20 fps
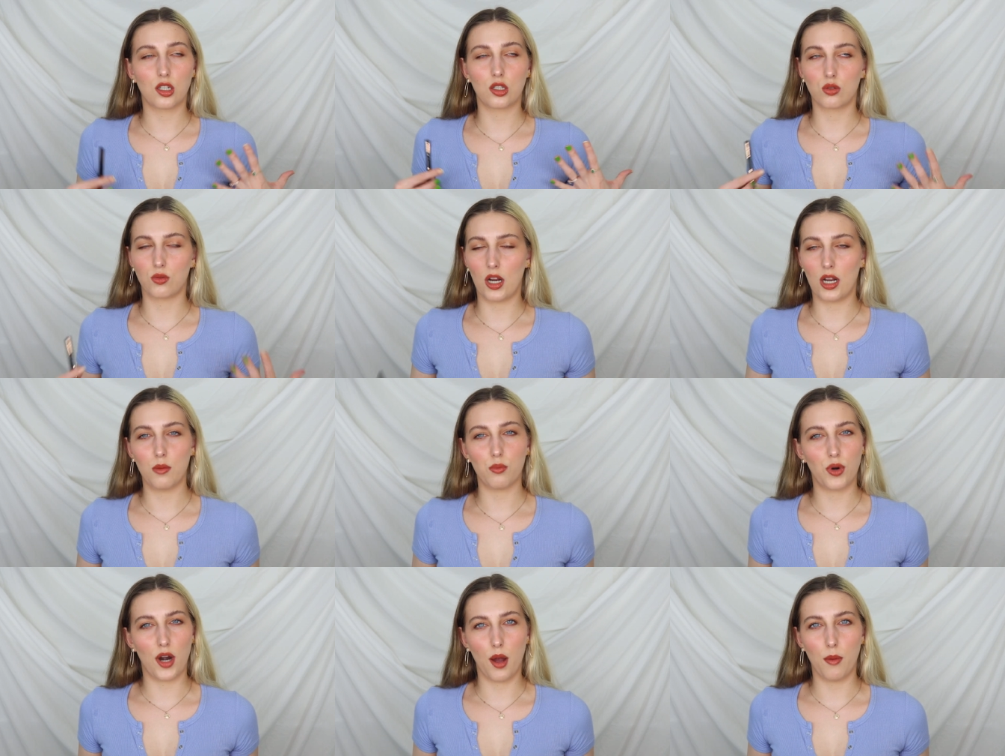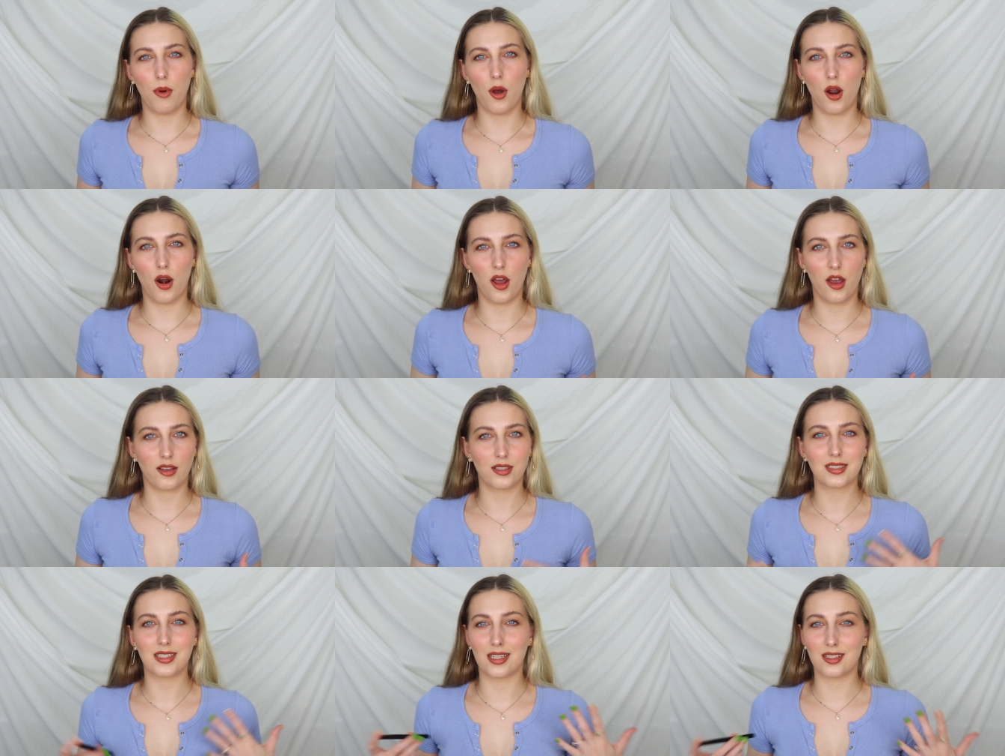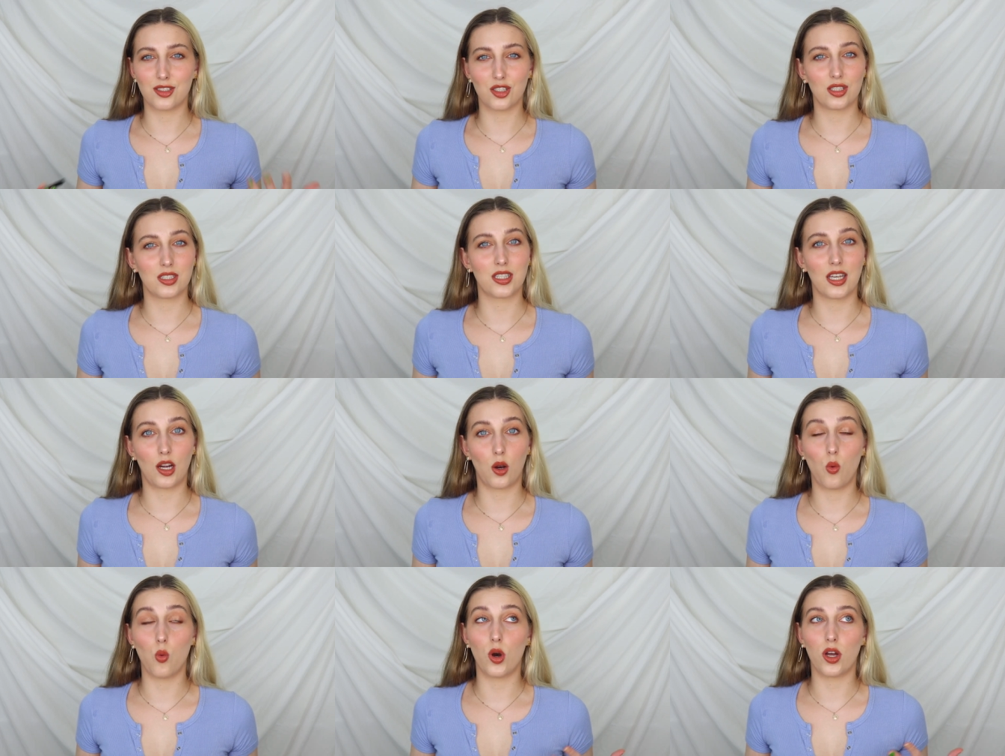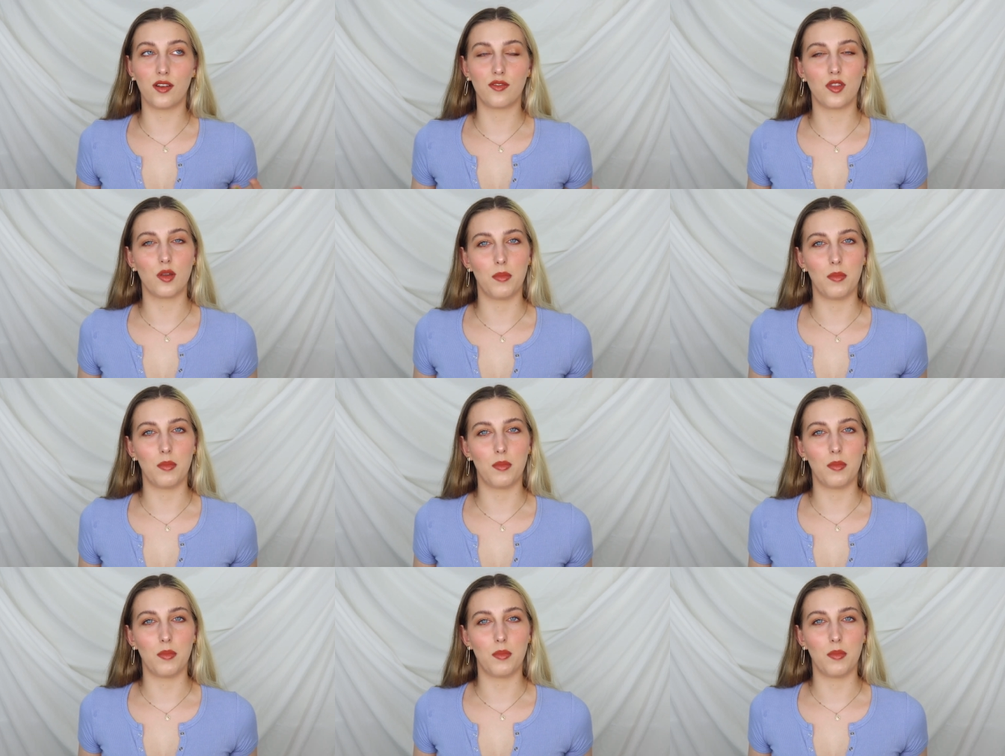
great brow products that's just like one of